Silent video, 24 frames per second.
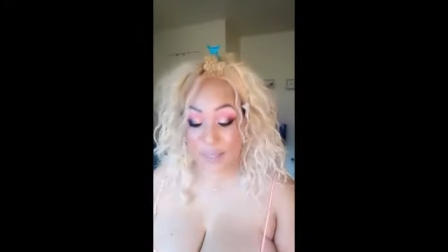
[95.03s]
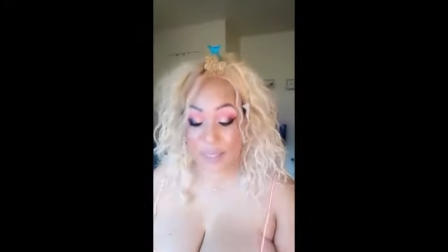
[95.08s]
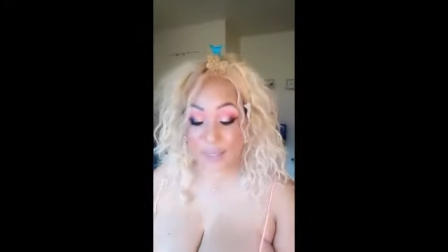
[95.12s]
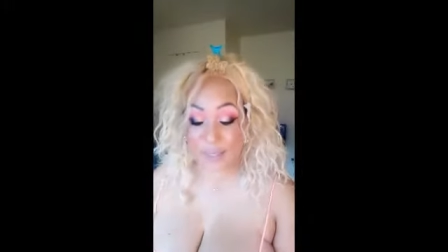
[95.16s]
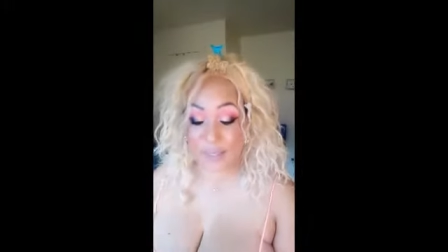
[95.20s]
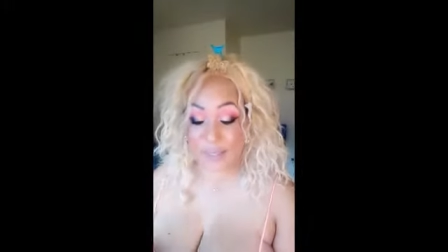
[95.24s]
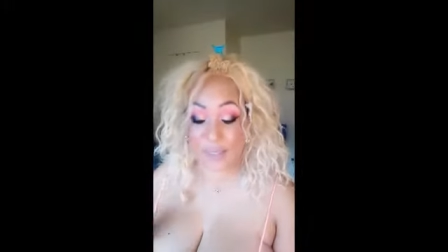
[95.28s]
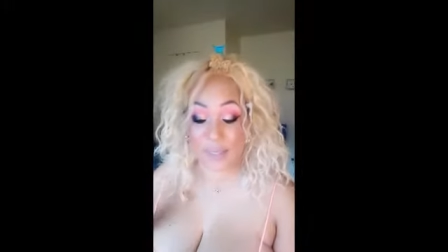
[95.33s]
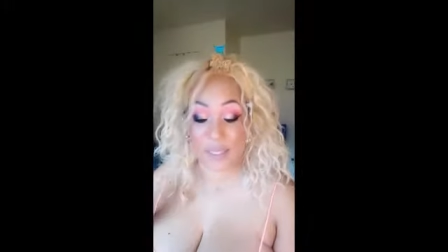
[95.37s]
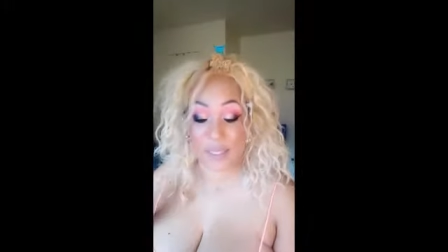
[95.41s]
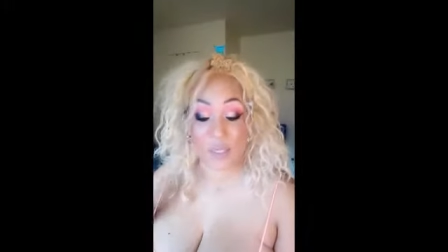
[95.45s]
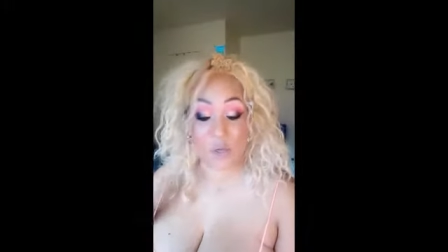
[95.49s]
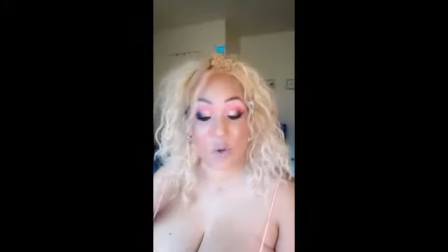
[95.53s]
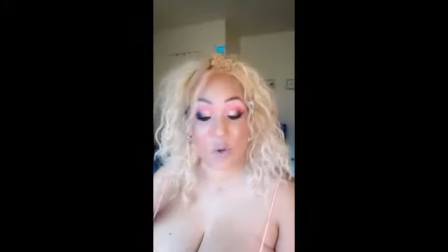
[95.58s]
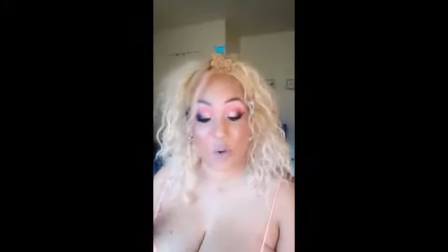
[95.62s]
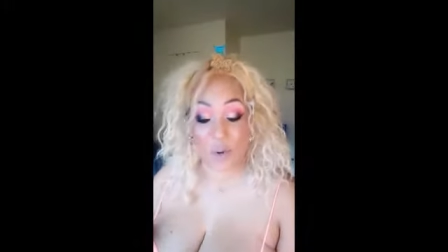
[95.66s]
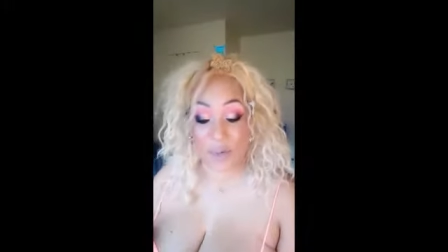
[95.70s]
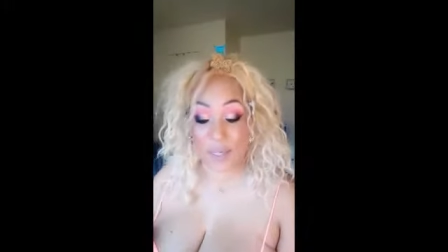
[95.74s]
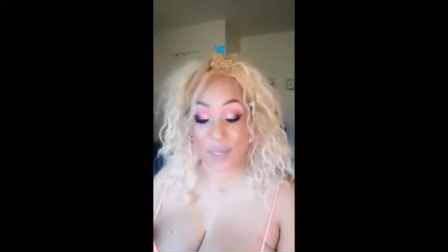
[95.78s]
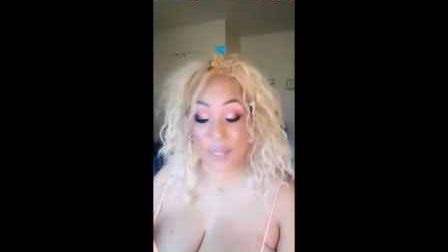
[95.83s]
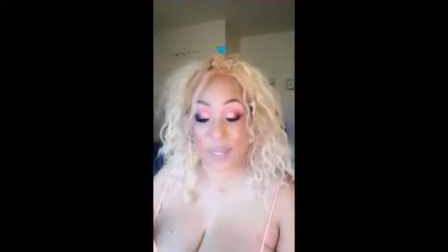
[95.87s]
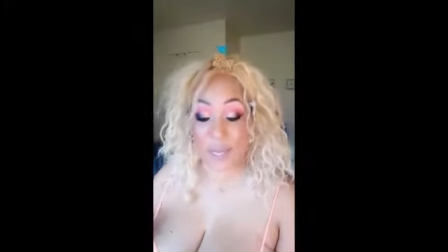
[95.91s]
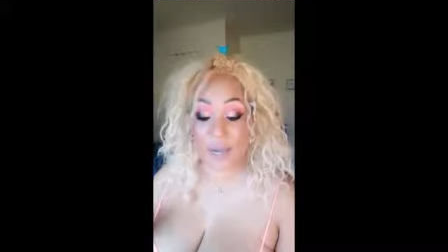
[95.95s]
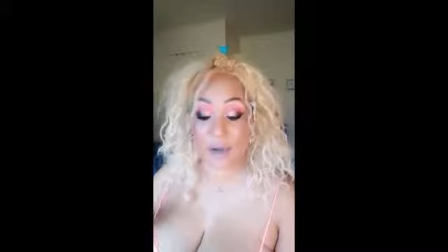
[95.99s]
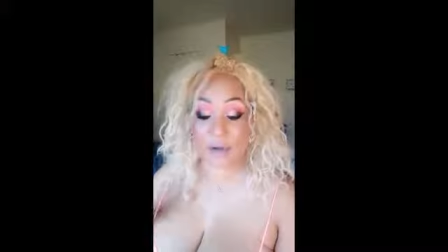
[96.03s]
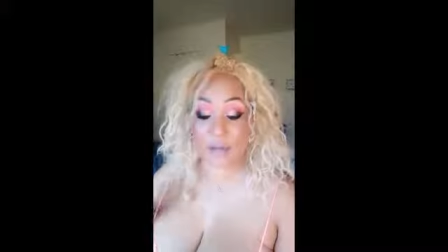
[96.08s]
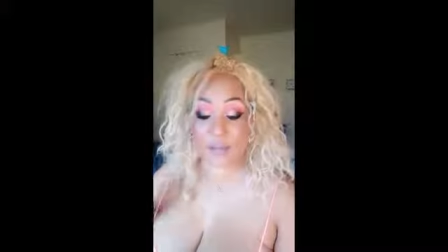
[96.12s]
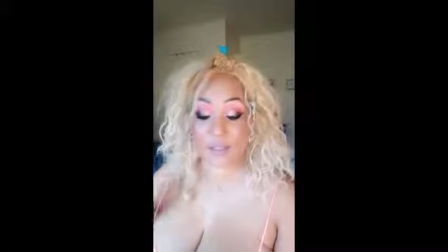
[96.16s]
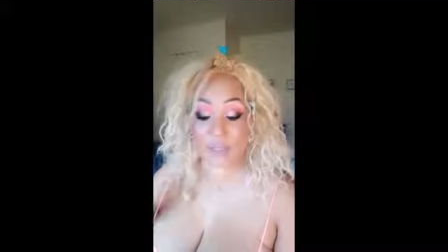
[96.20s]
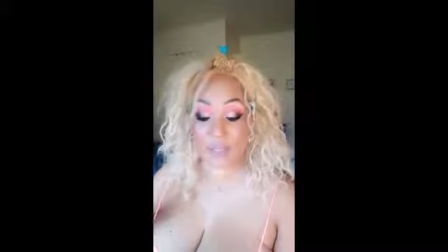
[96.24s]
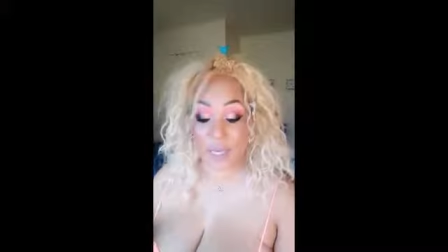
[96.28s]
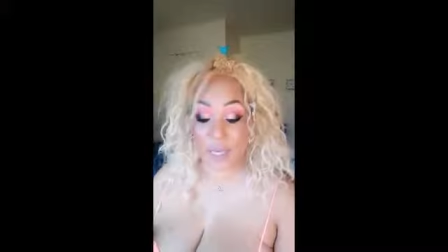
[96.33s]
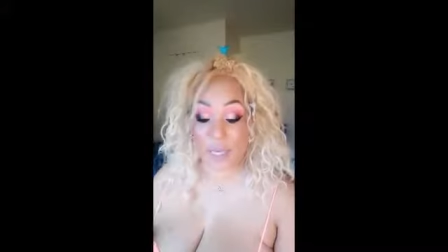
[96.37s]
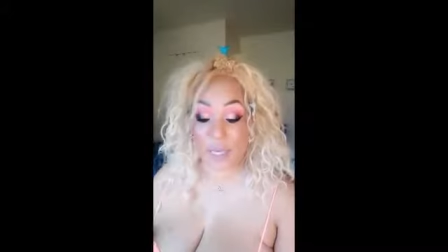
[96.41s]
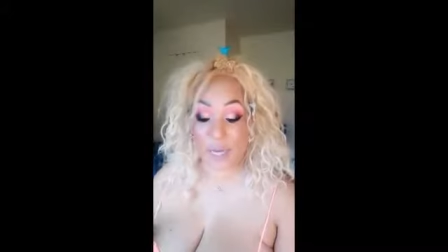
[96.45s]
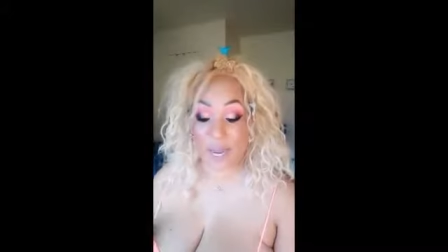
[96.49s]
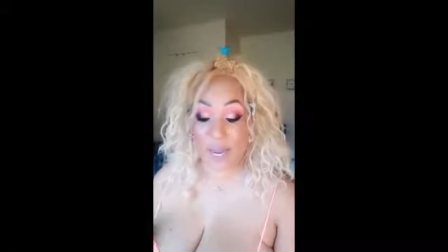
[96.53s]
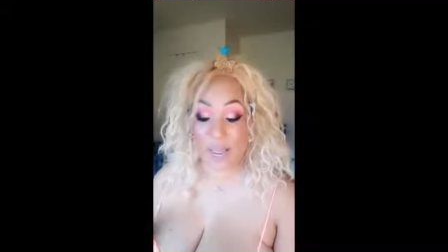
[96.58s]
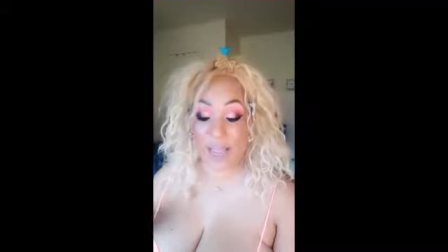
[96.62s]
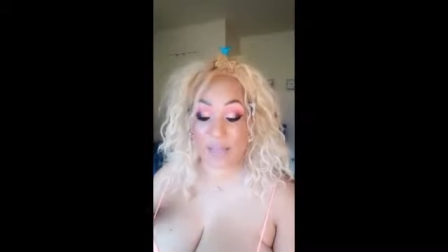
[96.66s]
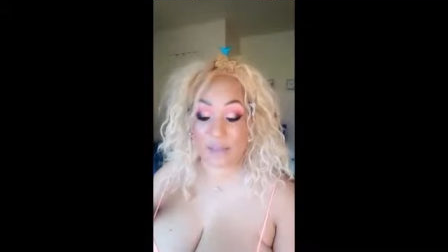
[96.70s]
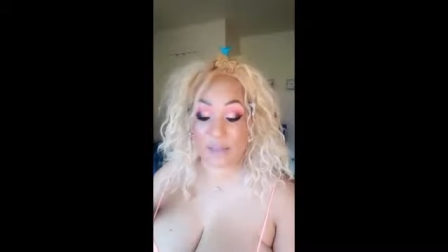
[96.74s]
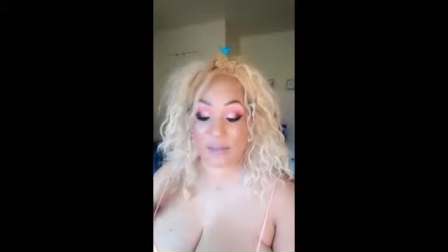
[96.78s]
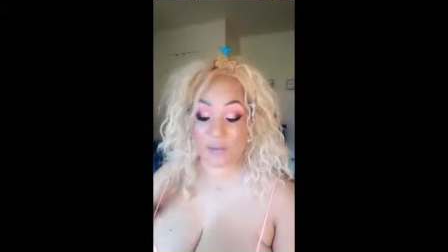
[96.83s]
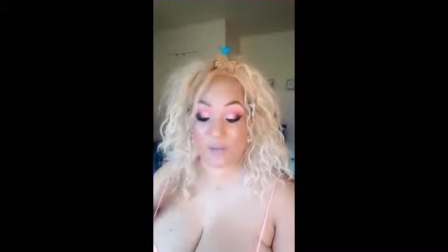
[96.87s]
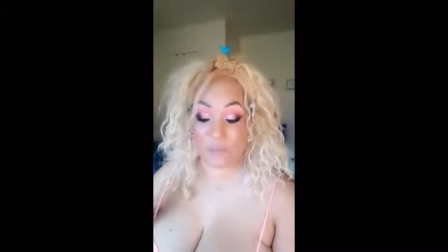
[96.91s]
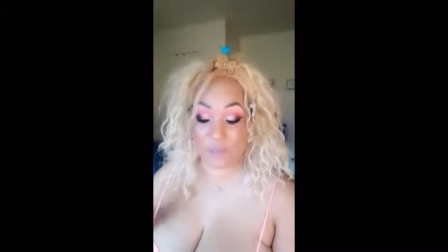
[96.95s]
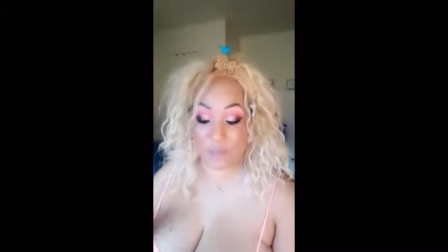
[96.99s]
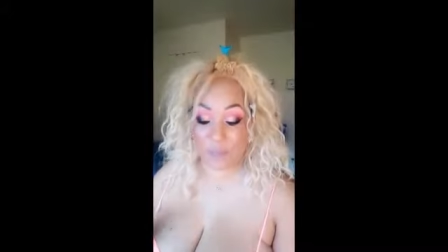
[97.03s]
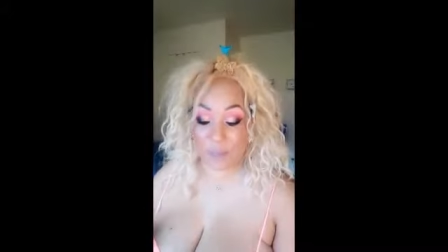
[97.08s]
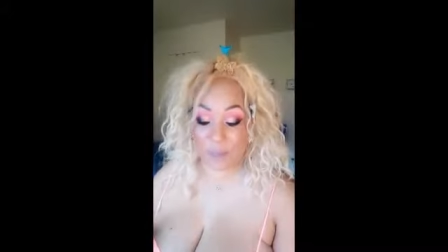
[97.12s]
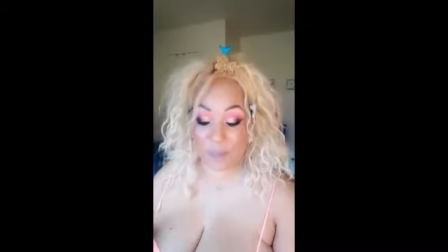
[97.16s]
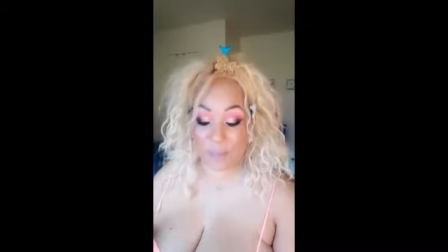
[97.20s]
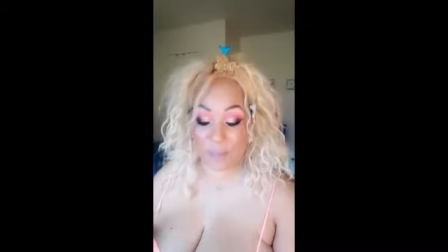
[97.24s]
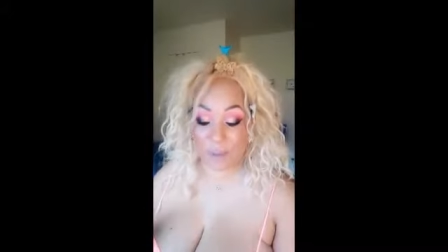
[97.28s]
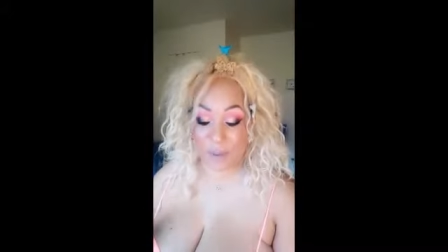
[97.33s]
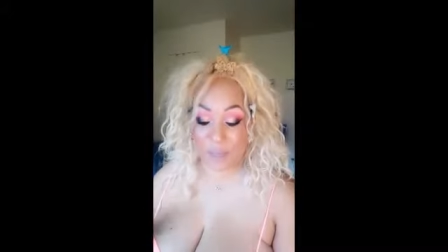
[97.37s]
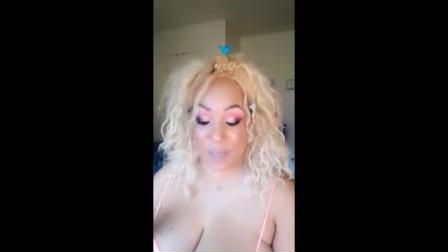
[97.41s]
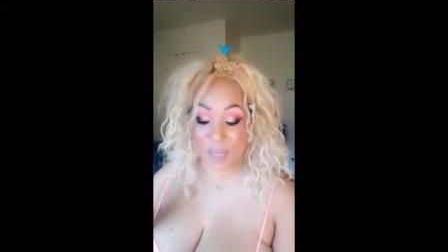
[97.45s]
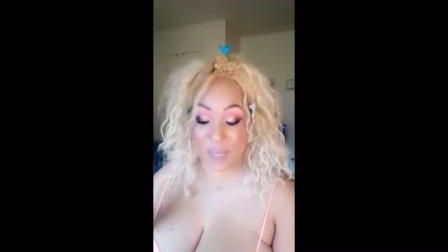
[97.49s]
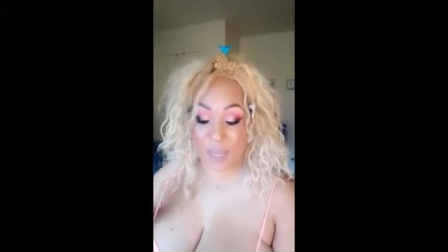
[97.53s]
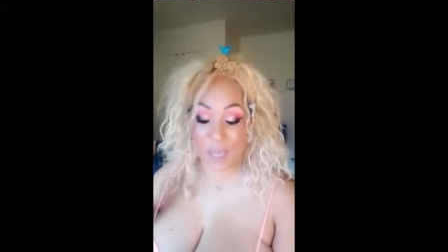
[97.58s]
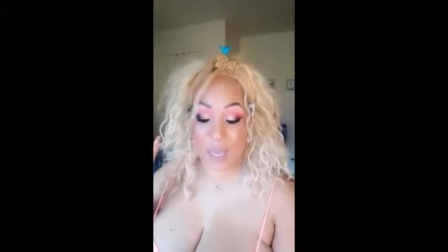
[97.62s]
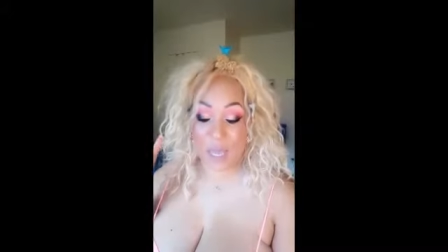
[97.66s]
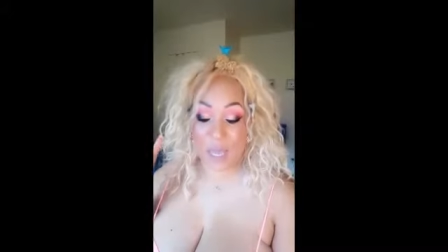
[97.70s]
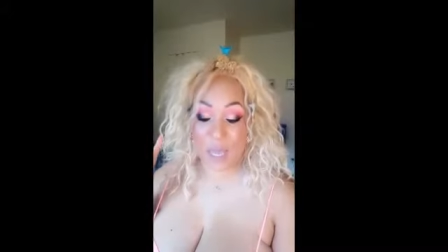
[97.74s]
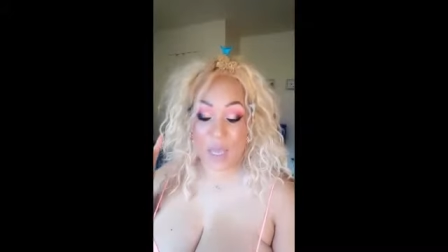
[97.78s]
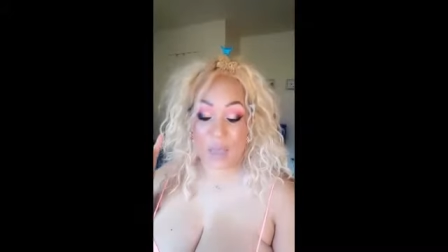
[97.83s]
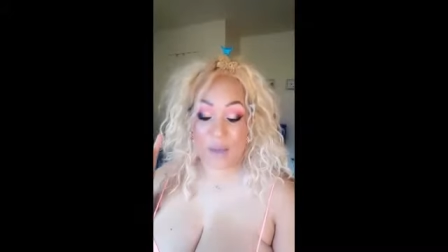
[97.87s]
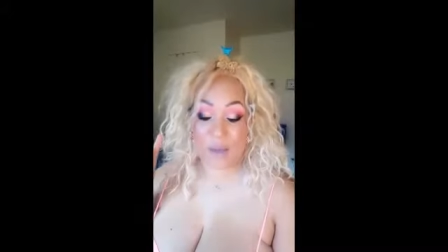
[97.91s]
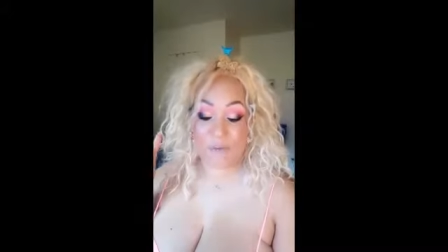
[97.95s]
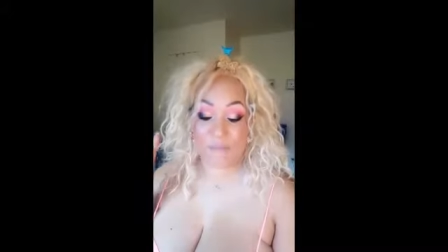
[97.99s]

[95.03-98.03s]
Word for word: this is the Garnier Skin Active BB